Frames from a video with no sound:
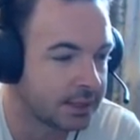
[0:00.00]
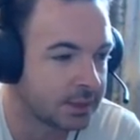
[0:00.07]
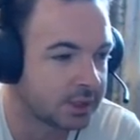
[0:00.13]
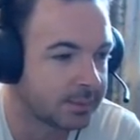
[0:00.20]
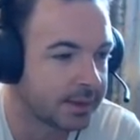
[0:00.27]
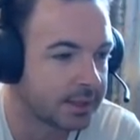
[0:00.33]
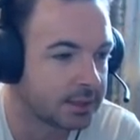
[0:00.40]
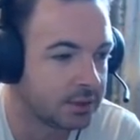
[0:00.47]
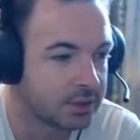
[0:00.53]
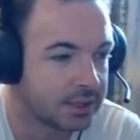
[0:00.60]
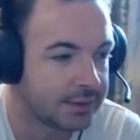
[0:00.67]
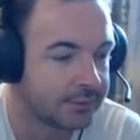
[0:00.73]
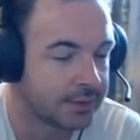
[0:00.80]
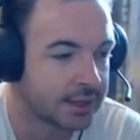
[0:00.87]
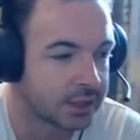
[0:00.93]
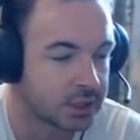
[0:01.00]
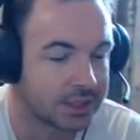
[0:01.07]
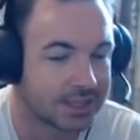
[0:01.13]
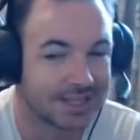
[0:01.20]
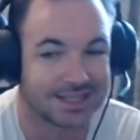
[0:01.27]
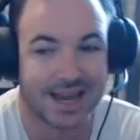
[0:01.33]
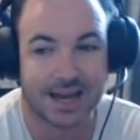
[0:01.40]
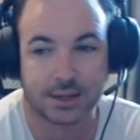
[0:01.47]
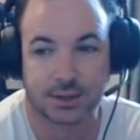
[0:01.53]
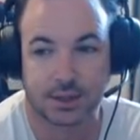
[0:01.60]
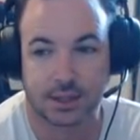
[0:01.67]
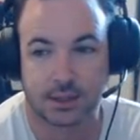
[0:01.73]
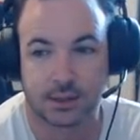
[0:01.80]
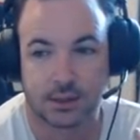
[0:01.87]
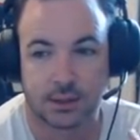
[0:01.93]
and the Speculo could even actually attack
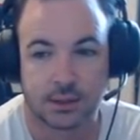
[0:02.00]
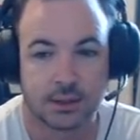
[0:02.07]
the